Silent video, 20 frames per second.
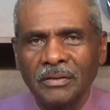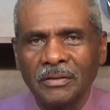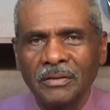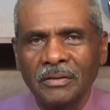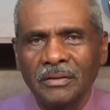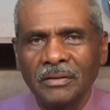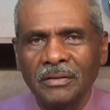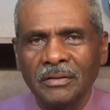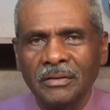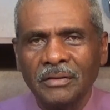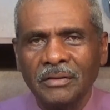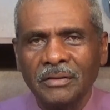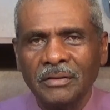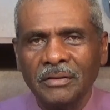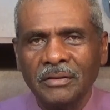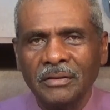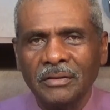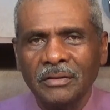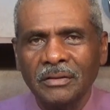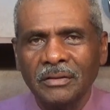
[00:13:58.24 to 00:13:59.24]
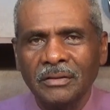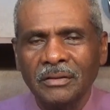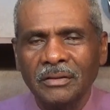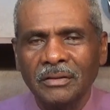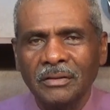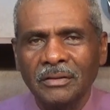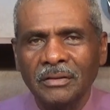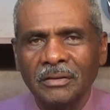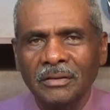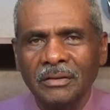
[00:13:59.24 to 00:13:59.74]

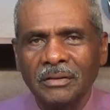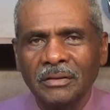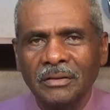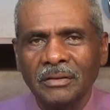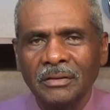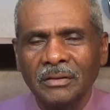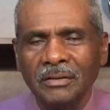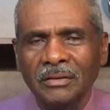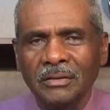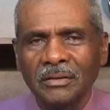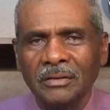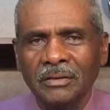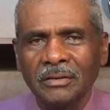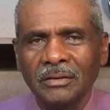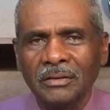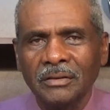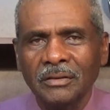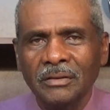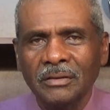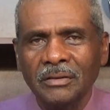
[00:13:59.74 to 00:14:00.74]
(no one is talking)